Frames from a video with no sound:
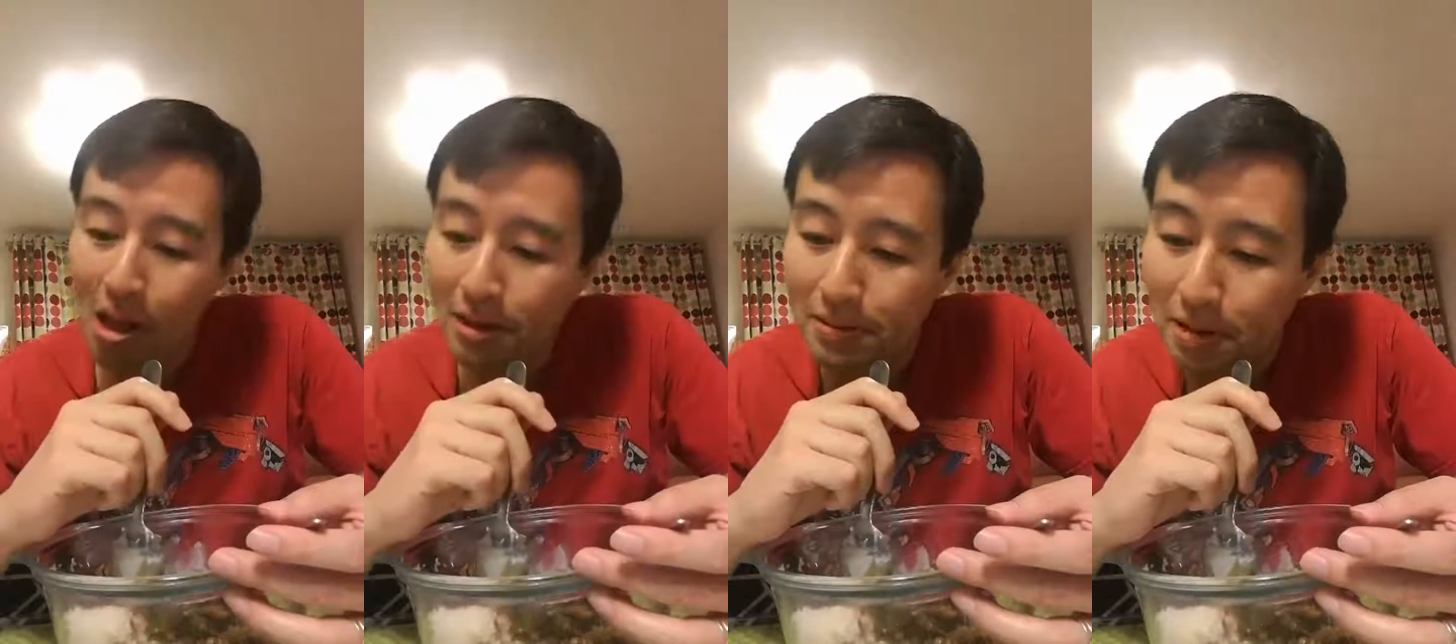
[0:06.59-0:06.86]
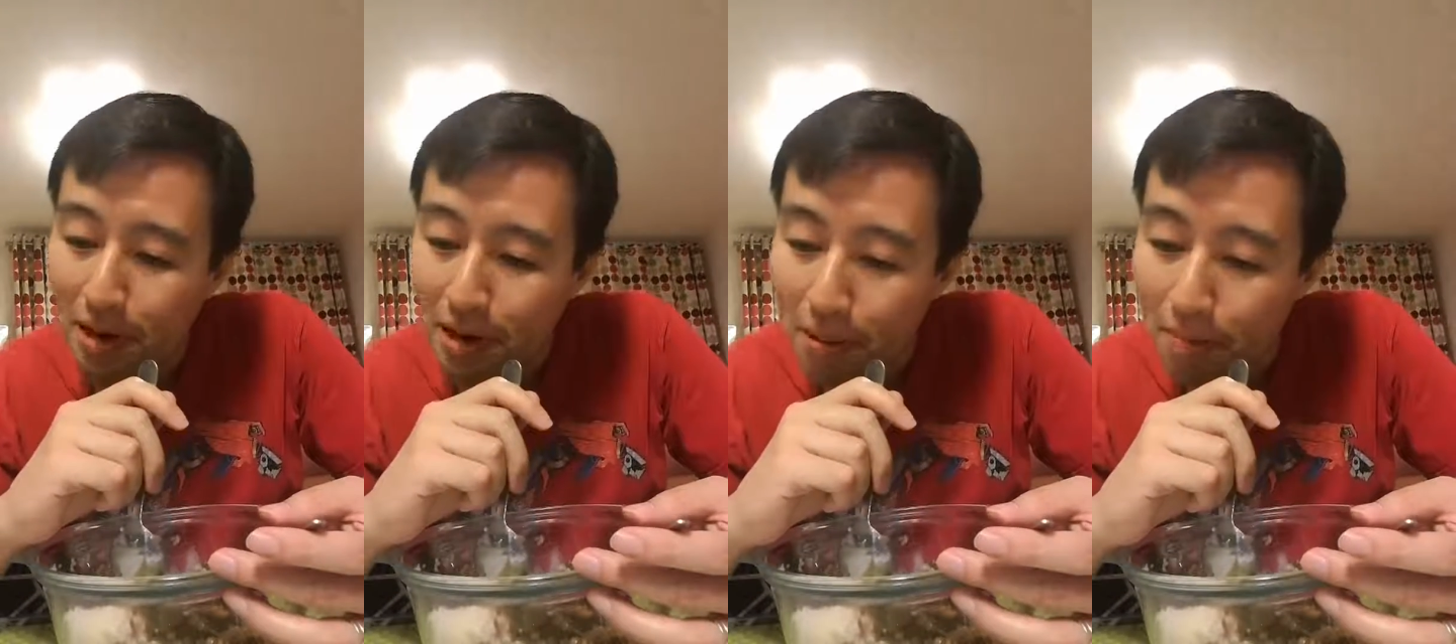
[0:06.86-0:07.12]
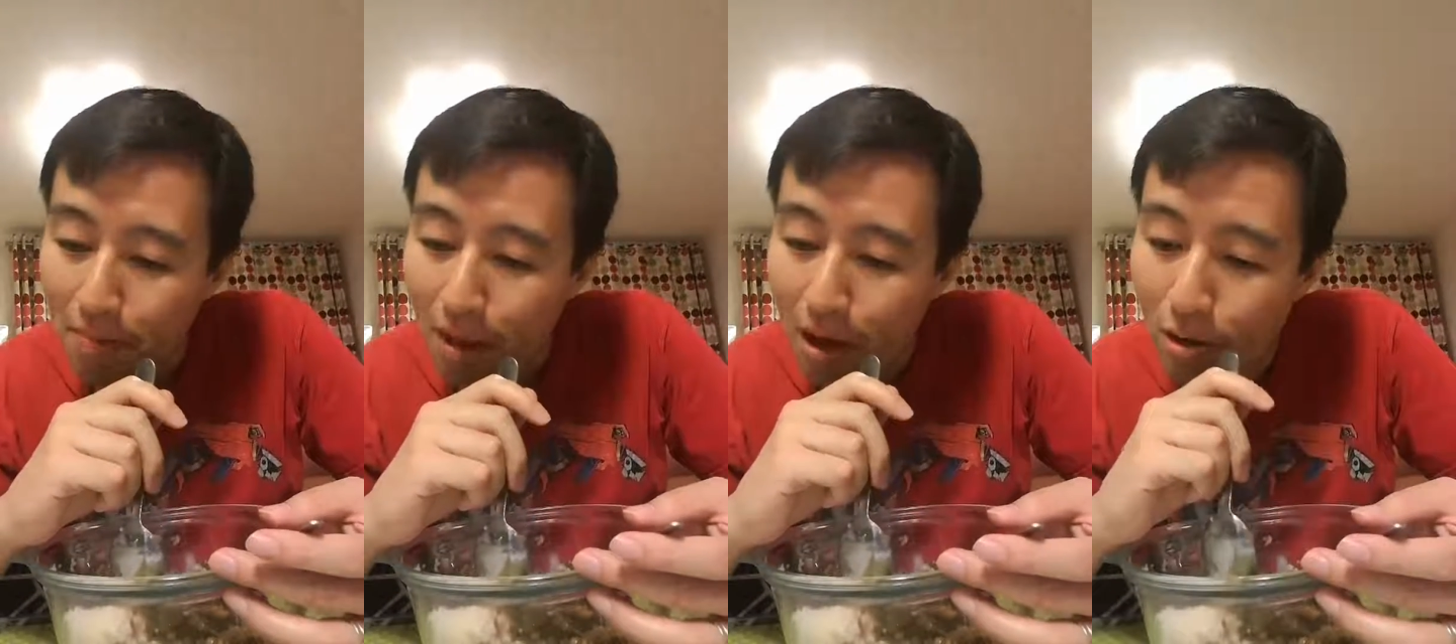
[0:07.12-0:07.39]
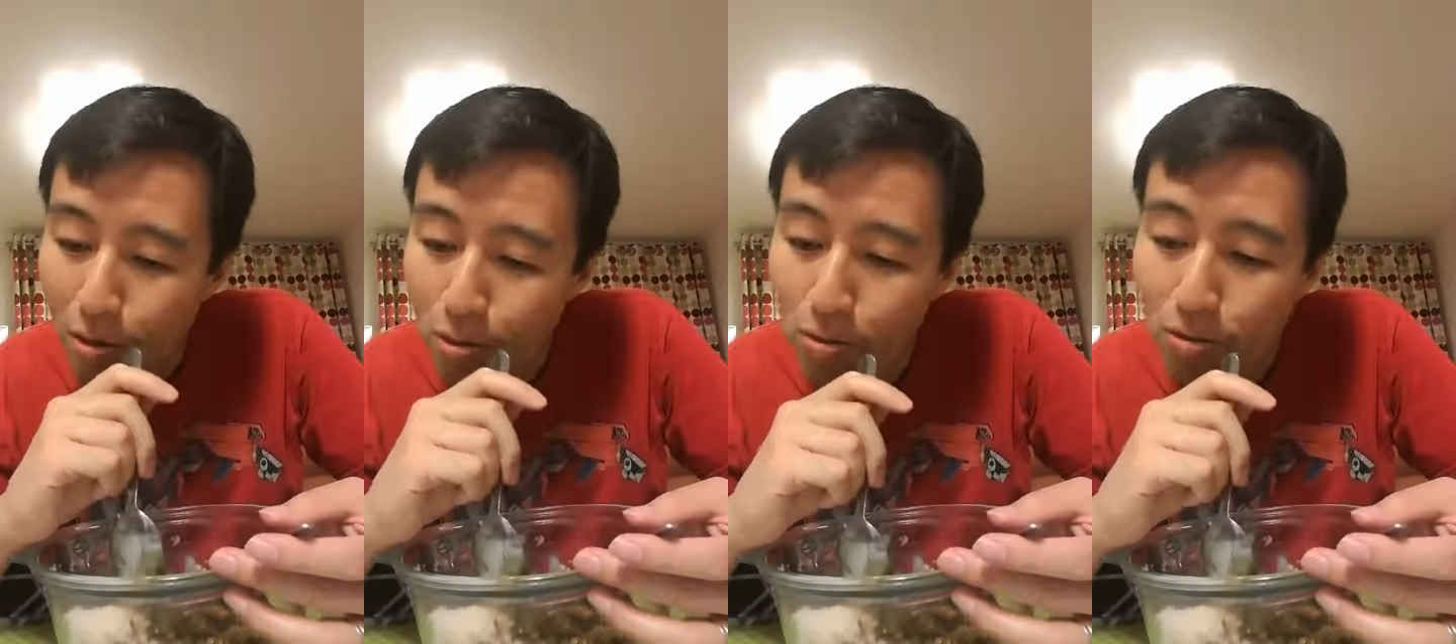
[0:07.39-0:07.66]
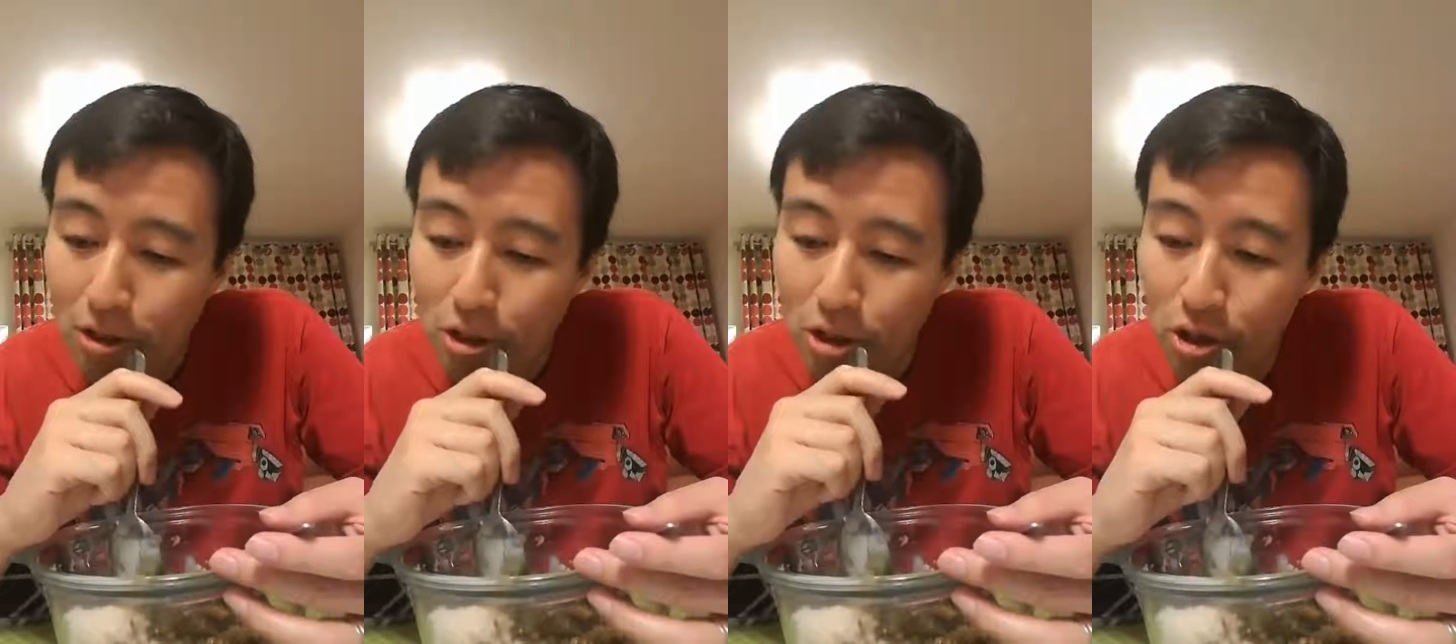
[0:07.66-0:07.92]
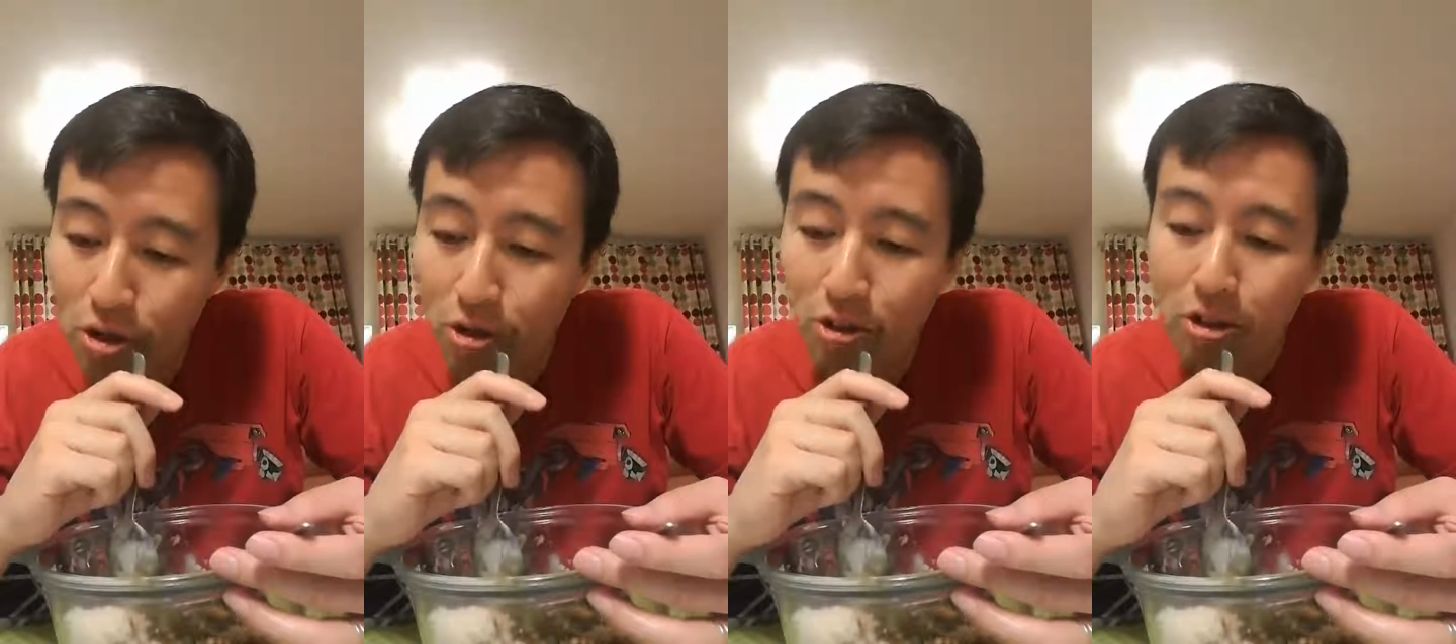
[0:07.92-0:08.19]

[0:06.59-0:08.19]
um, through the church,